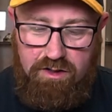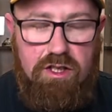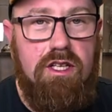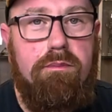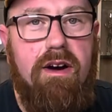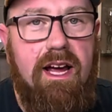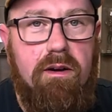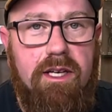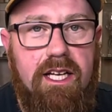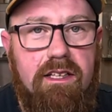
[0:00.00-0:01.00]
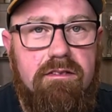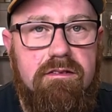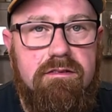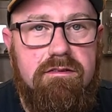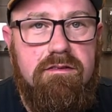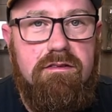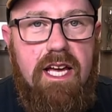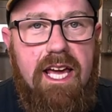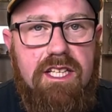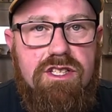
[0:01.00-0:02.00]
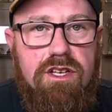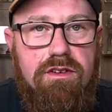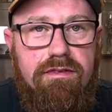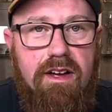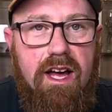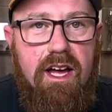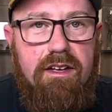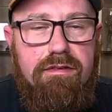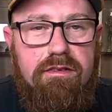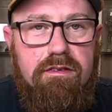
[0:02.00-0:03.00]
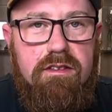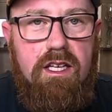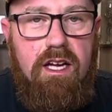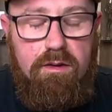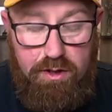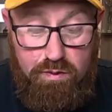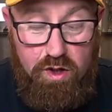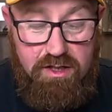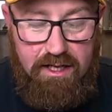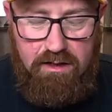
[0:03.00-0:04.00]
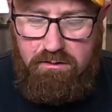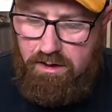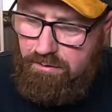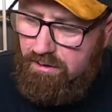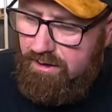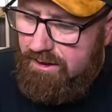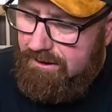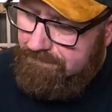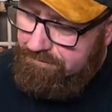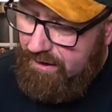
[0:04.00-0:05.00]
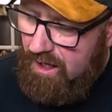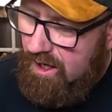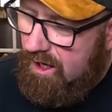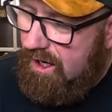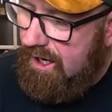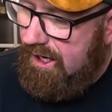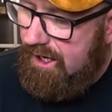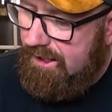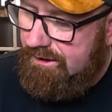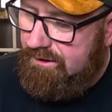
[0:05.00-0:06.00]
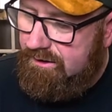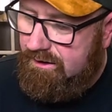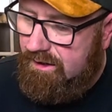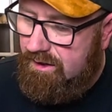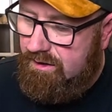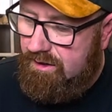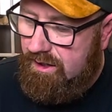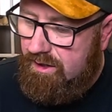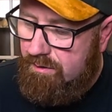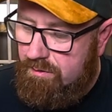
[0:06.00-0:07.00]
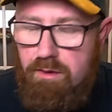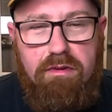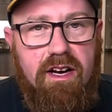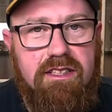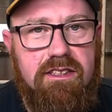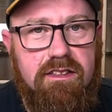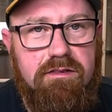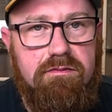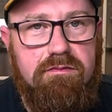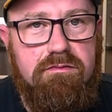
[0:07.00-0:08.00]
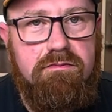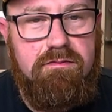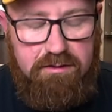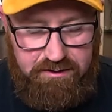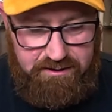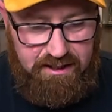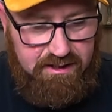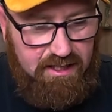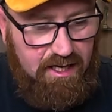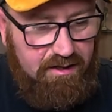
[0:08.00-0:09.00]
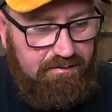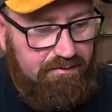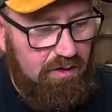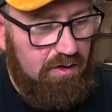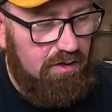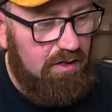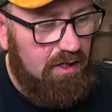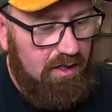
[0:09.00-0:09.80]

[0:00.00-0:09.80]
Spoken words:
your Browning 825, which wasn't out when I bought this, and your Beretta 694.